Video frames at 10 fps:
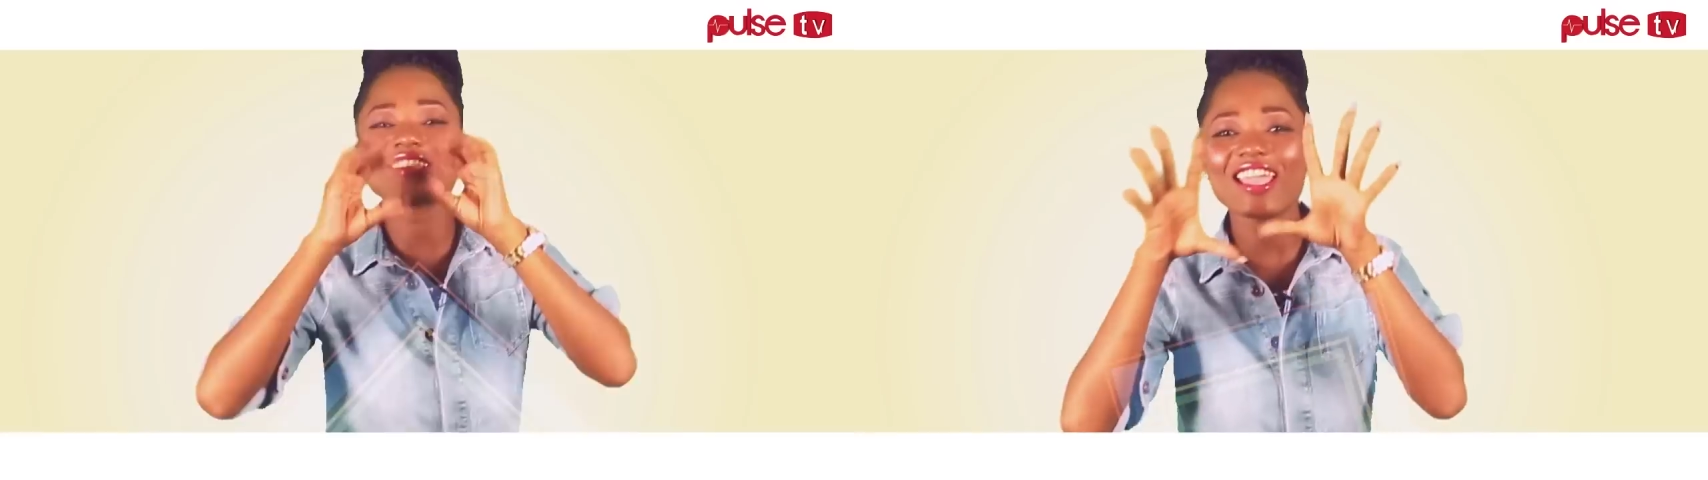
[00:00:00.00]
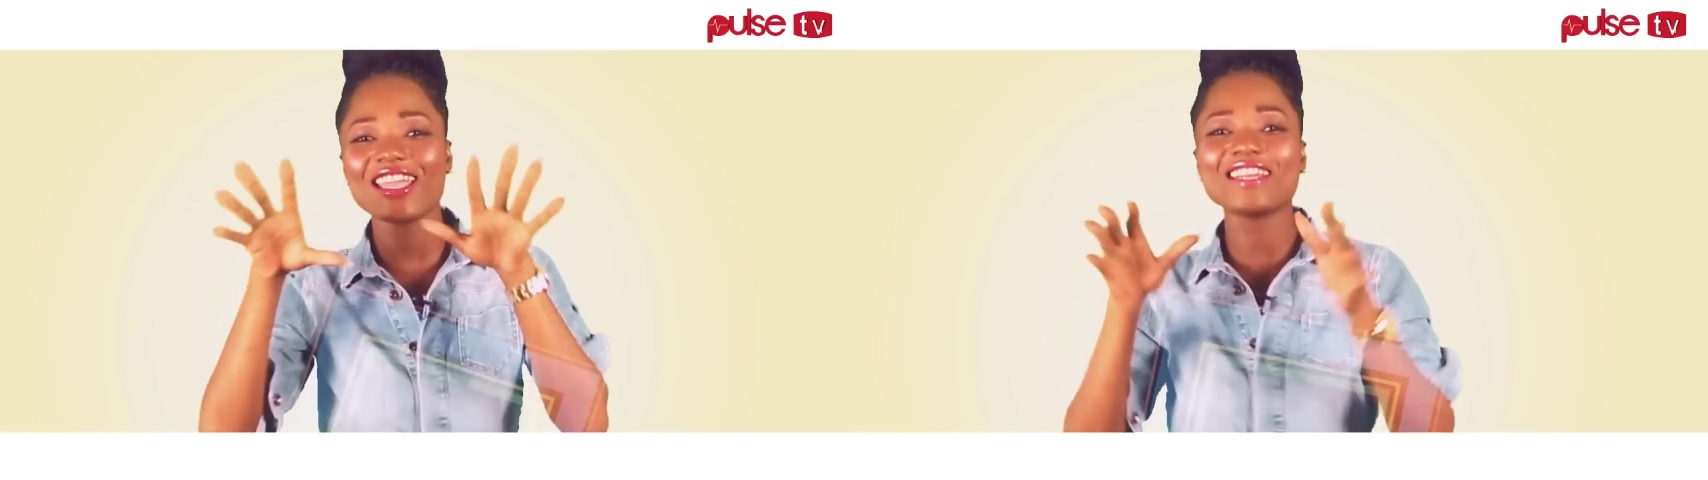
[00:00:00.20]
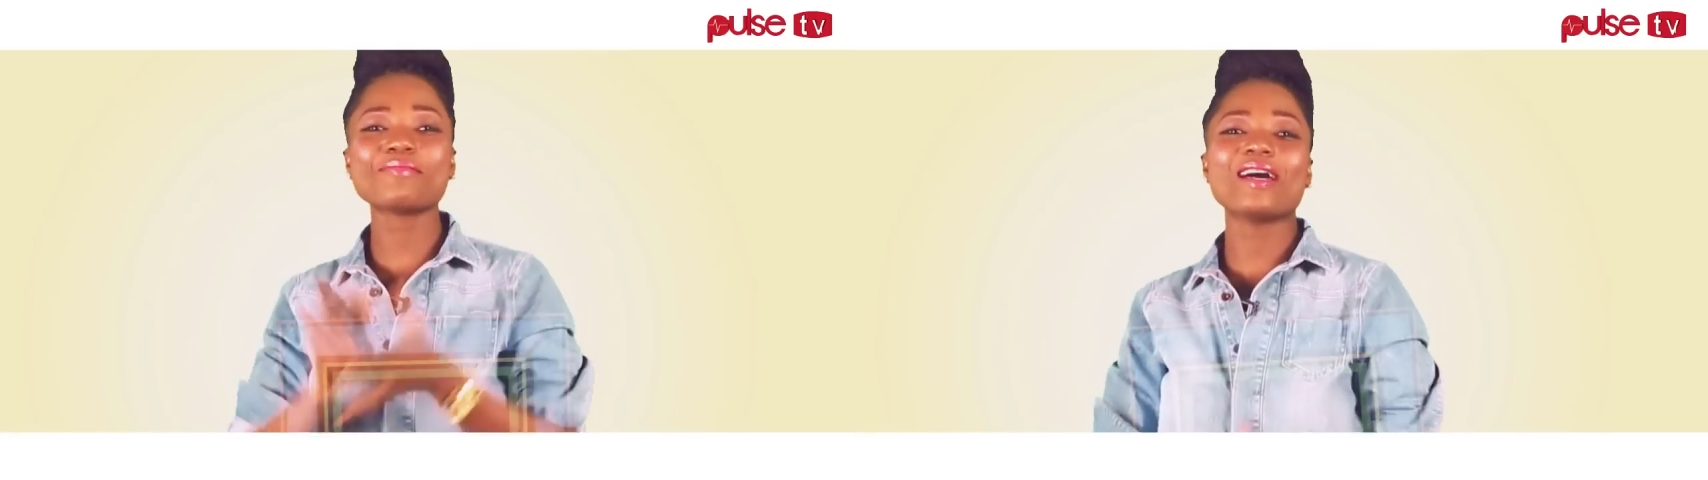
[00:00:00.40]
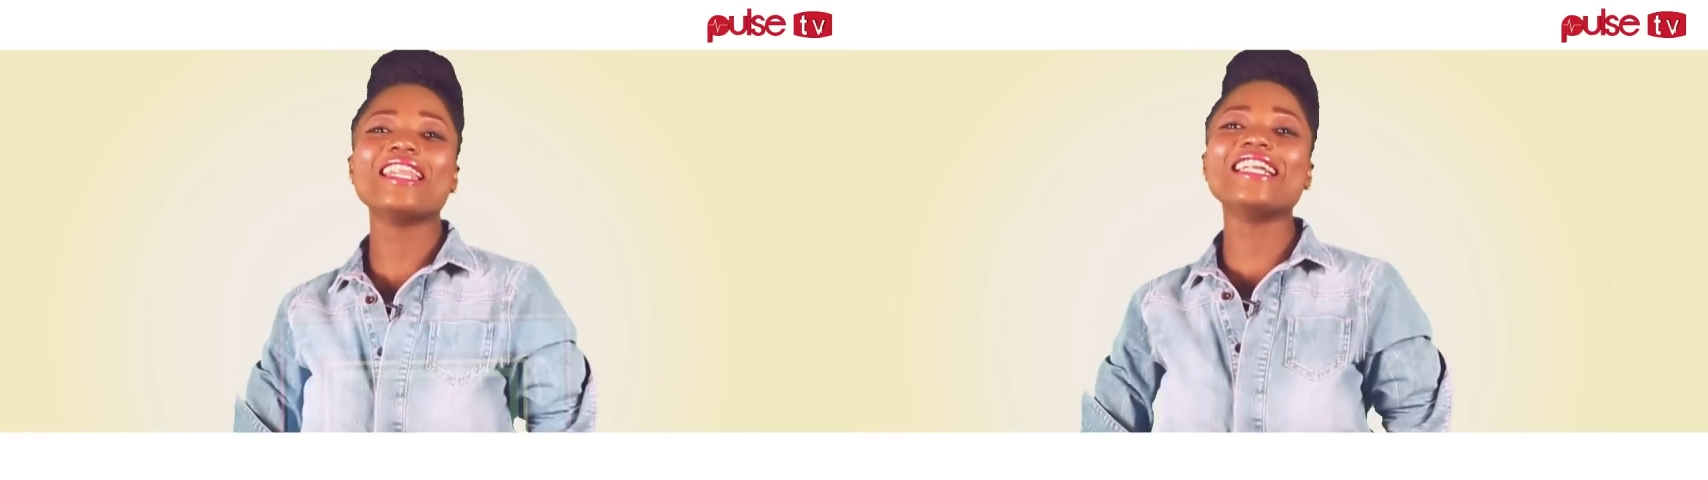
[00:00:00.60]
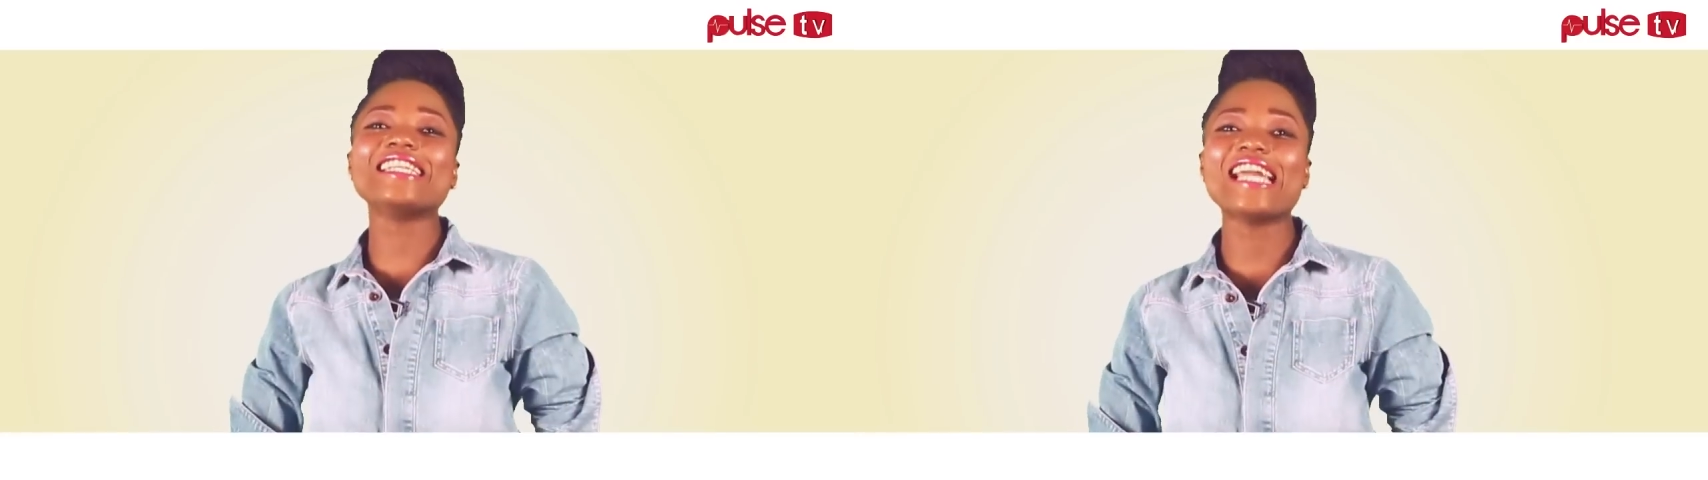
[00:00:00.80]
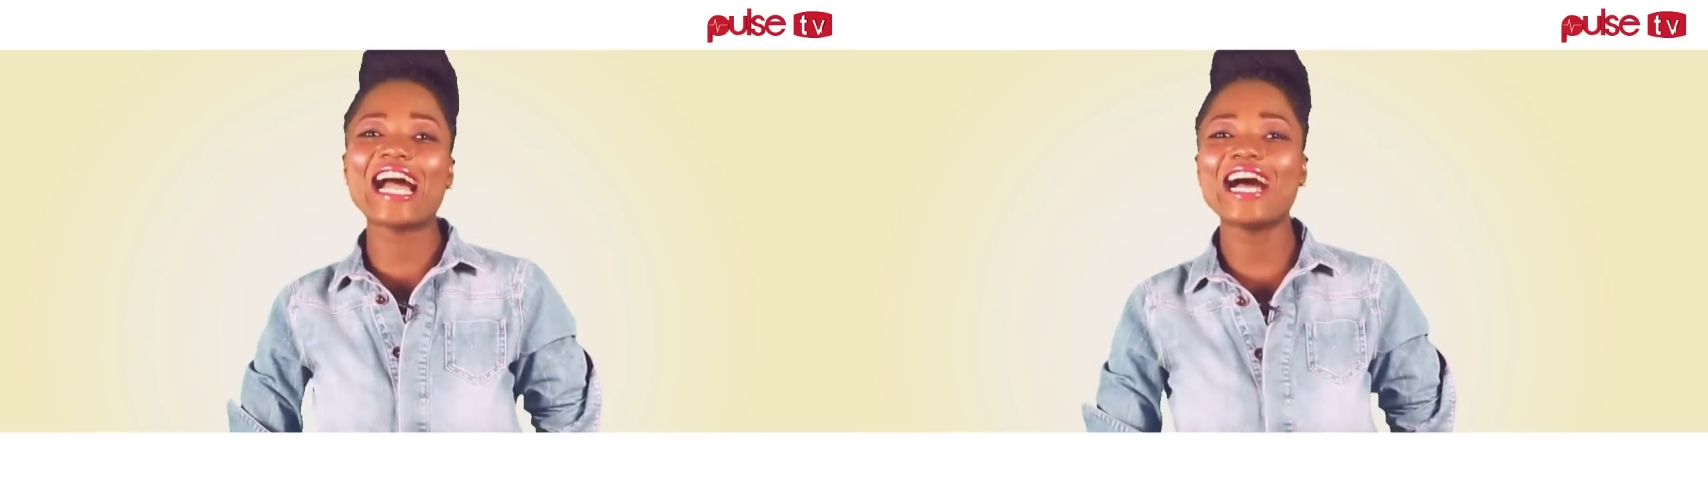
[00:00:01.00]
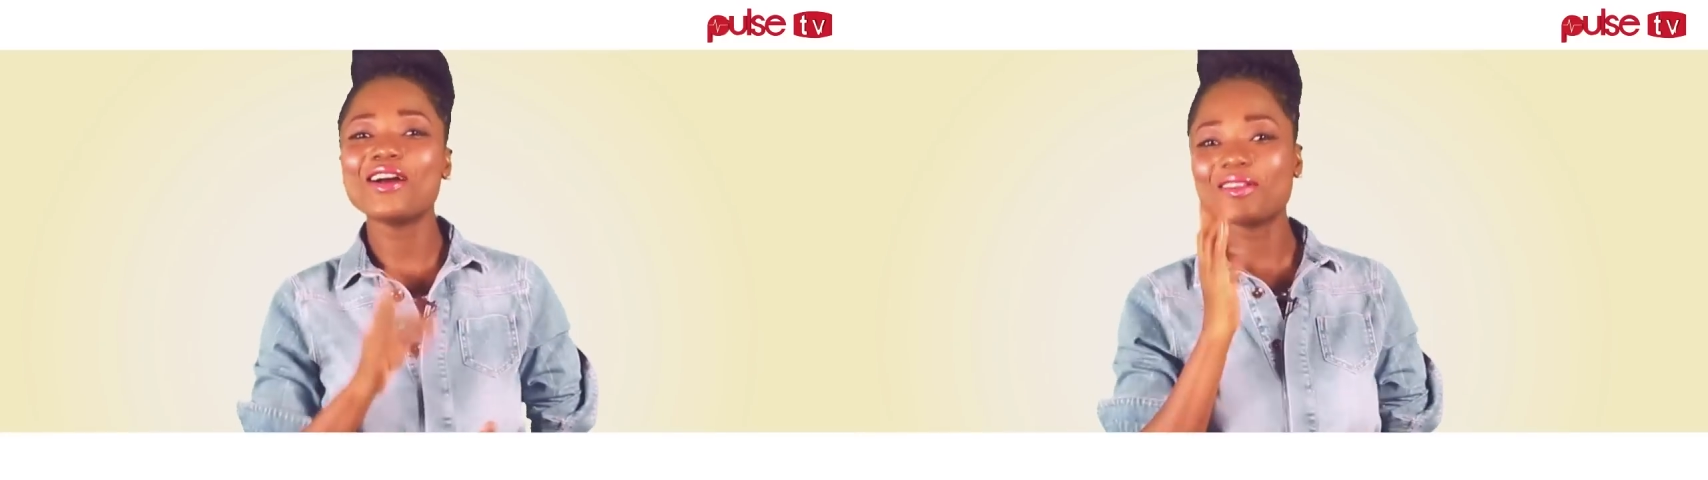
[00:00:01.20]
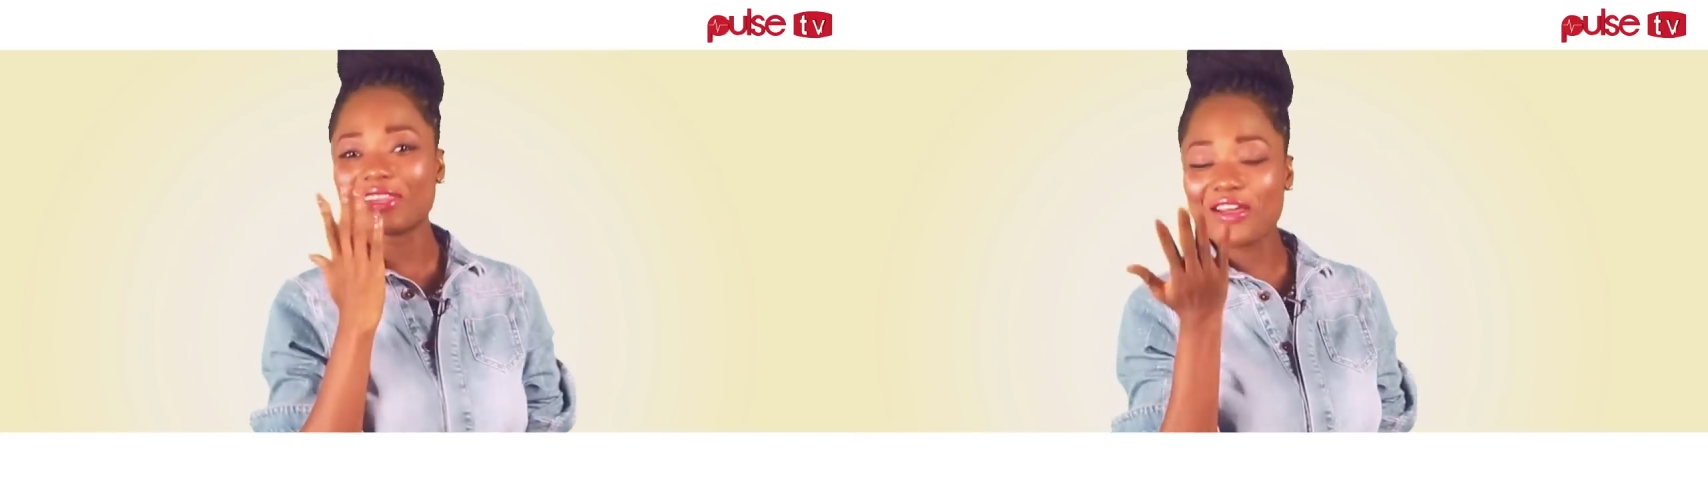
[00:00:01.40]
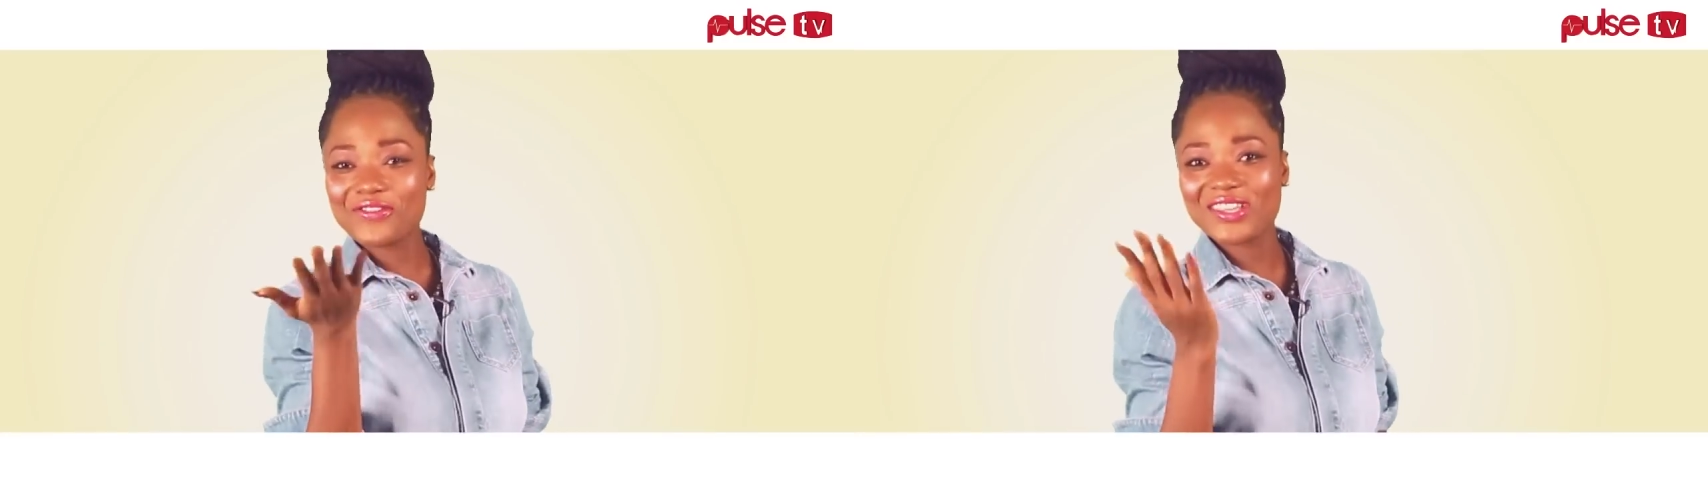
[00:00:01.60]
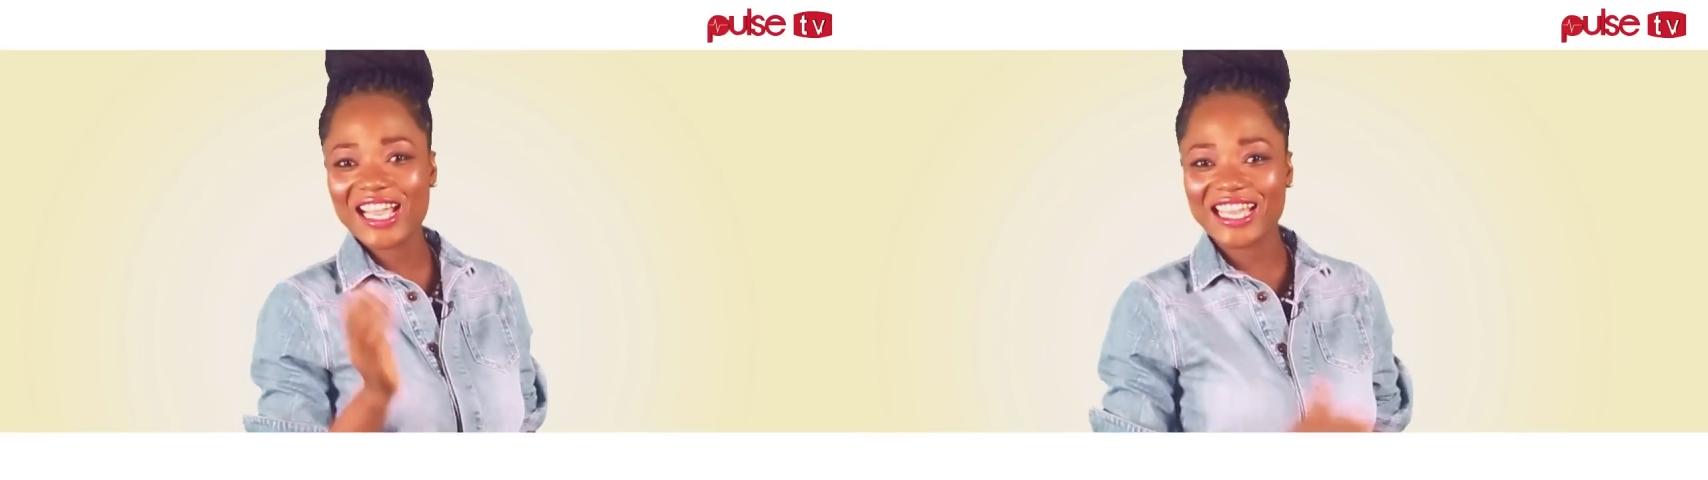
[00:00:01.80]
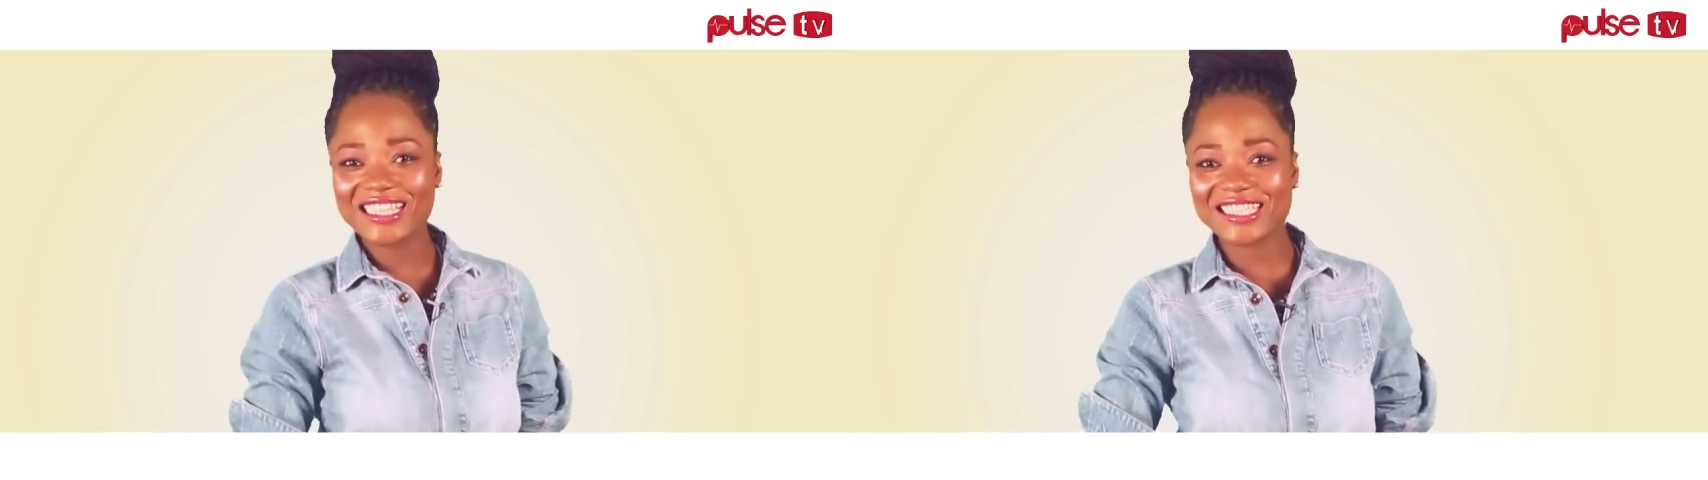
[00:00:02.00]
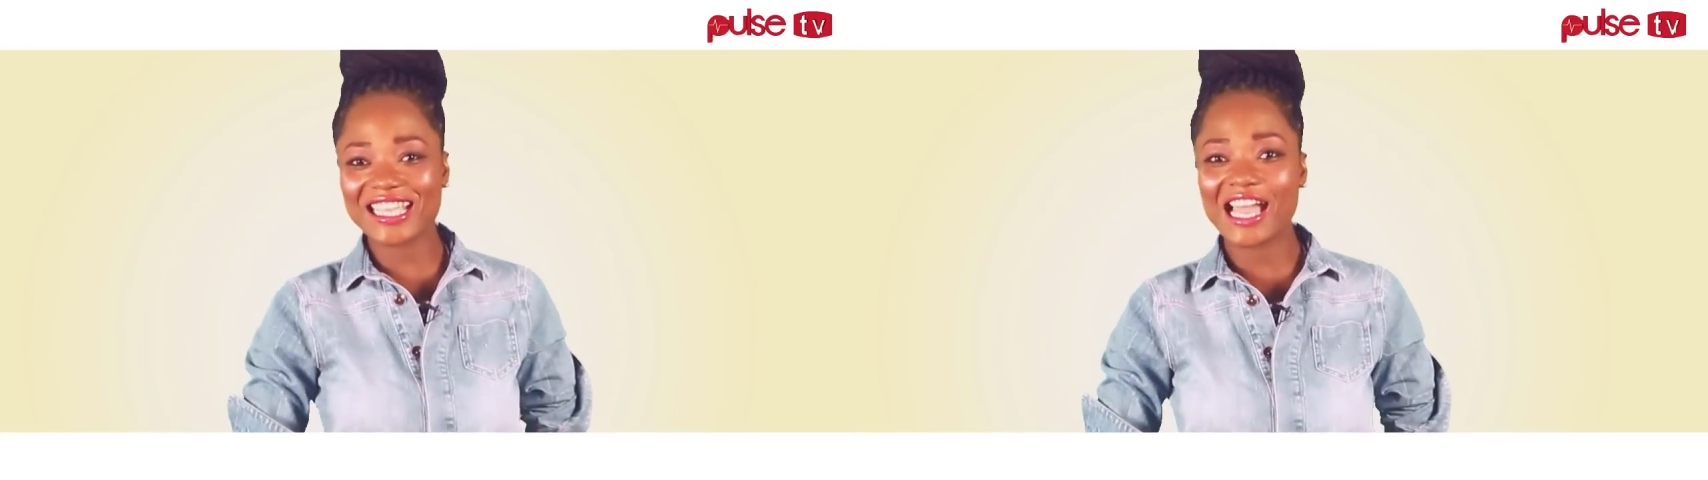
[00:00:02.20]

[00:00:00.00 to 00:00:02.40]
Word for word: Shade. But then yeah, Love you guys.